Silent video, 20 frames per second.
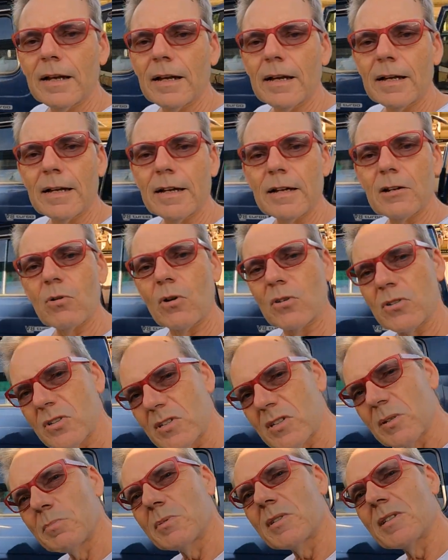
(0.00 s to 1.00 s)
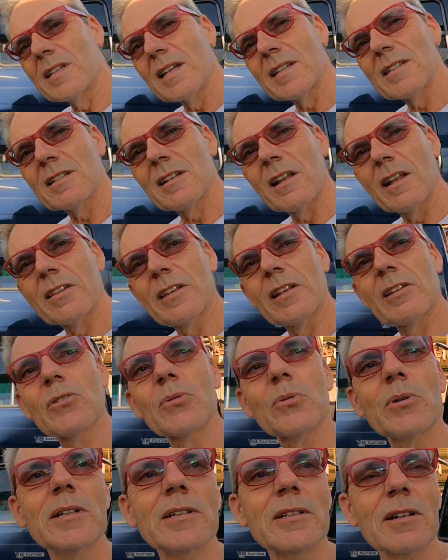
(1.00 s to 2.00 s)
Across the Simpson Desert, I think
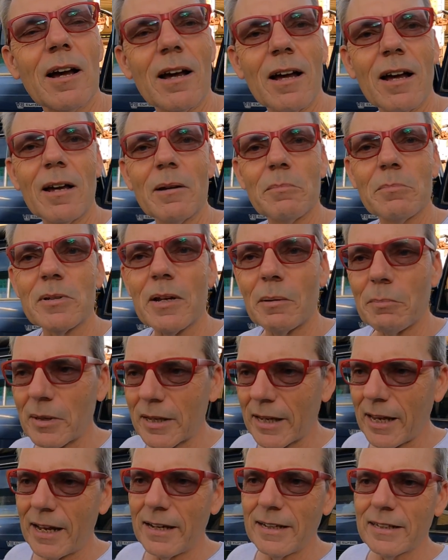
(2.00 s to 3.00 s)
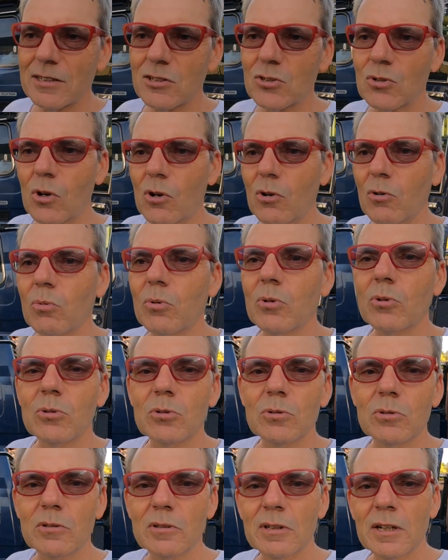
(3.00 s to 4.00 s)
3 times, up the Canning Stock
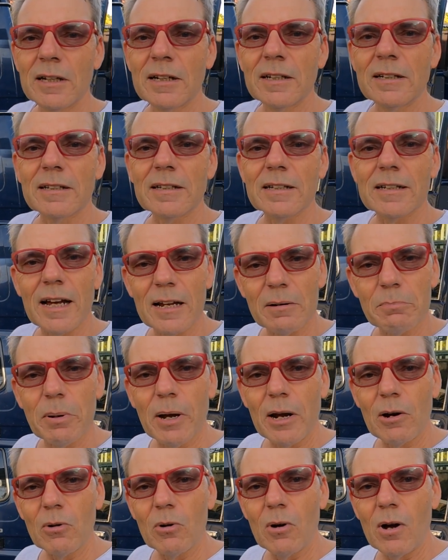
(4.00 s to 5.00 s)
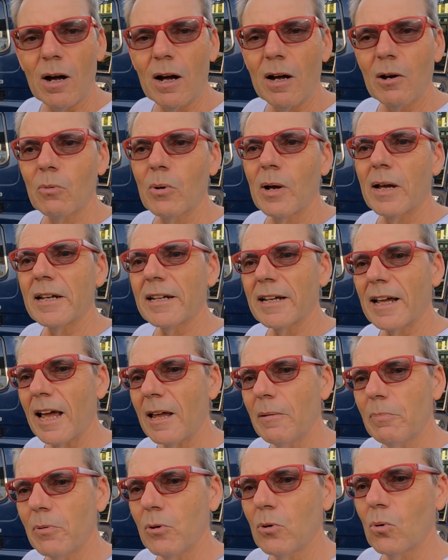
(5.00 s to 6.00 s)
Route, the Gun Barrel Highway,
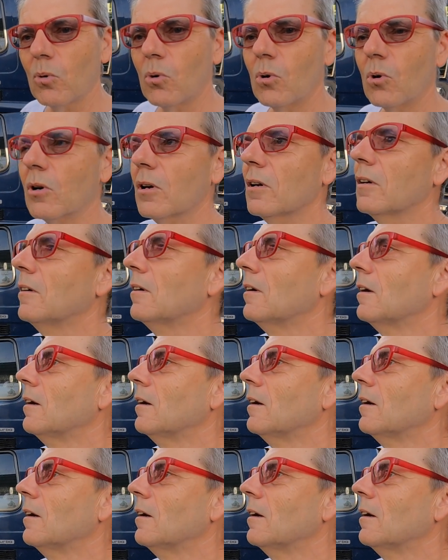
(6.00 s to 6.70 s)
Cape York,